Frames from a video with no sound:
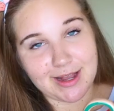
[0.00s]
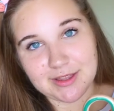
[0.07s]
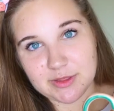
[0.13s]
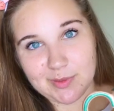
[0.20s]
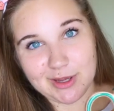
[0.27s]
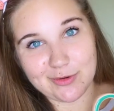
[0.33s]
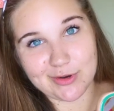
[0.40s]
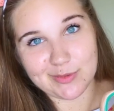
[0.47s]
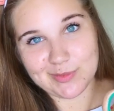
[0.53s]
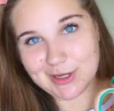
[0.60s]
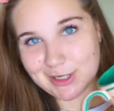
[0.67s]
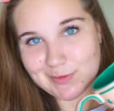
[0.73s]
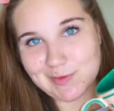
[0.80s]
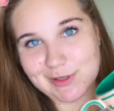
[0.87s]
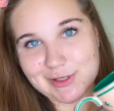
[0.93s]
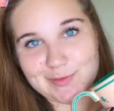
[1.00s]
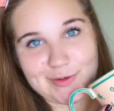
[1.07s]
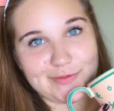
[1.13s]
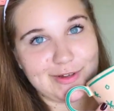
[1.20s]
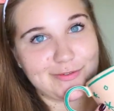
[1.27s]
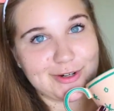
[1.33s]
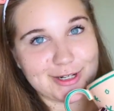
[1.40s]
got the pink one because pink's my
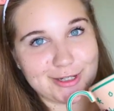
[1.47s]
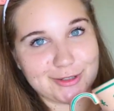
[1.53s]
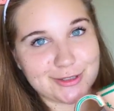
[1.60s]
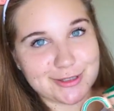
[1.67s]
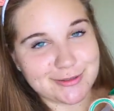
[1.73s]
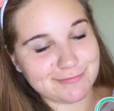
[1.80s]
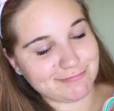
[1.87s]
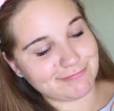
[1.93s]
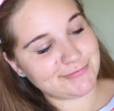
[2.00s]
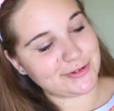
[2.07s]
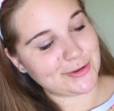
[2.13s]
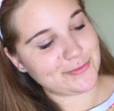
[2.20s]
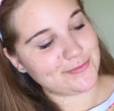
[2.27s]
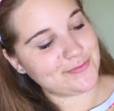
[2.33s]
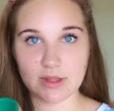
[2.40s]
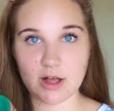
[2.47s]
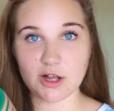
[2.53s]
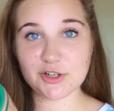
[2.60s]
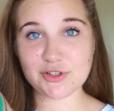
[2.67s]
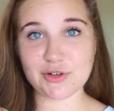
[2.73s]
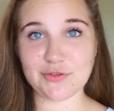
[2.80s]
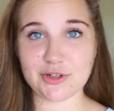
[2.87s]
favorite color. So,
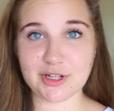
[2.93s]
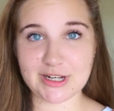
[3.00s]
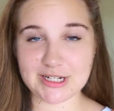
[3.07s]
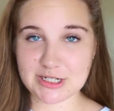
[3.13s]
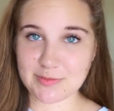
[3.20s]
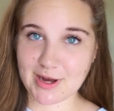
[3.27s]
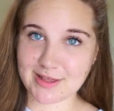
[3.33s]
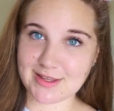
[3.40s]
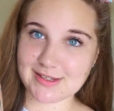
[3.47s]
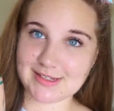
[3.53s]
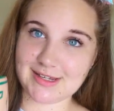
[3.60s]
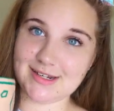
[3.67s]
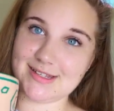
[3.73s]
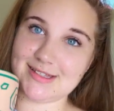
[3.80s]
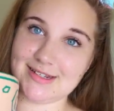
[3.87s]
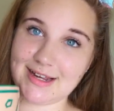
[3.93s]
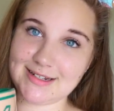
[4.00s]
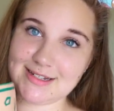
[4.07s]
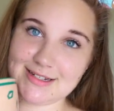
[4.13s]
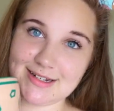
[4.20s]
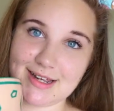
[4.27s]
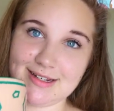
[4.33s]
Also if you're looking to buy this, it is
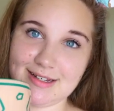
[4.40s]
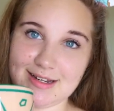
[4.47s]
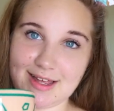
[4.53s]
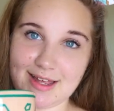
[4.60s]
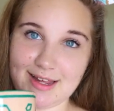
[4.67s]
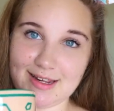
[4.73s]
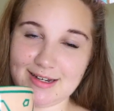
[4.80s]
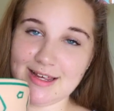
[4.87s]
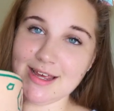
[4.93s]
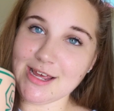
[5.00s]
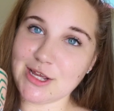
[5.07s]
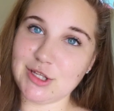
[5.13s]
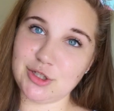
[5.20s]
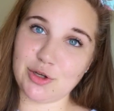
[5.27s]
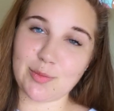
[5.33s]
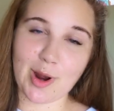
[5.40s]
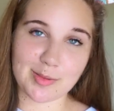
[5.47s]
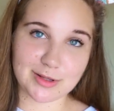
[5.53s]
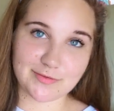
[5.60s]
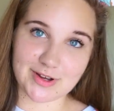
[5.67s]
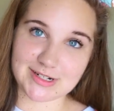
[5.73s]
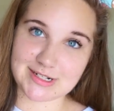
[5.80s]
$19.99. You'll
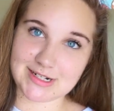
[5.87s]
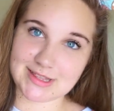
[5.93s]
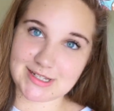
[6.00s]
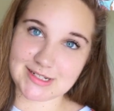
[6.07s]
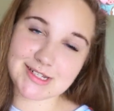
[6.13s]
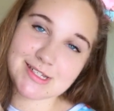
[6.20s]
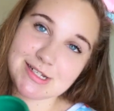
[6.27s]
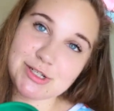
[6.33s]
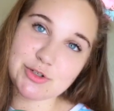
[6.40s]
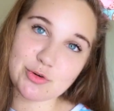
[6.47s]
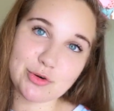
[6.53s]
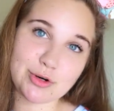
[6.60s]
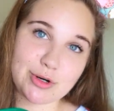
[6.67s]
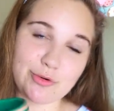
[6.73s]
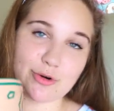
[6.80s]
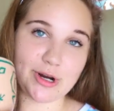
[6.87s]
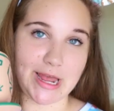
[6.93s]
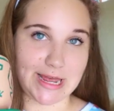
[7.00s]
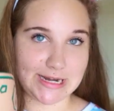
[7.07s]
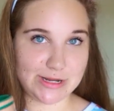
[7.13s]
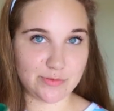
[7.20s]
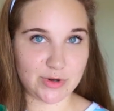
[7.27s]
probably find it at the Disney store or
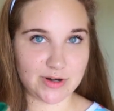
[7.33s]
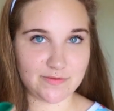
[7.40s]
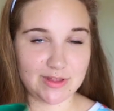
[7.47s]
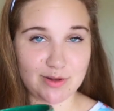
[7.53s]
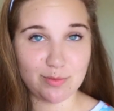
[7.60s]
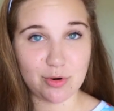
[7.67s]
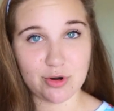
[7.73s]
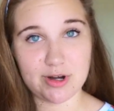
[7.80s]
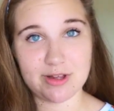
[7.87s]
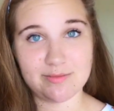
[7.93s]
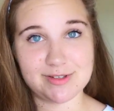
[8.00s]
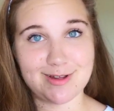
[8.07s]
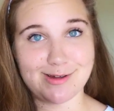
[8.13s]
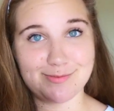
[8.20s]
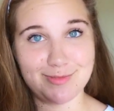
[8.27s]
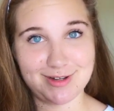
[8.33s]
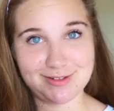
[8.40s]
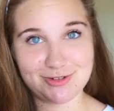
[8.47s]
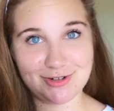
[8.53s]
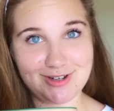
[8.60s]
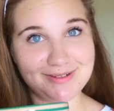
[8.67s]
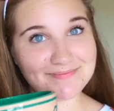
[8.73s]
any one of the emporiums on Main
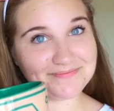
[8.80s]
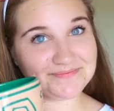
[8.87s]
Street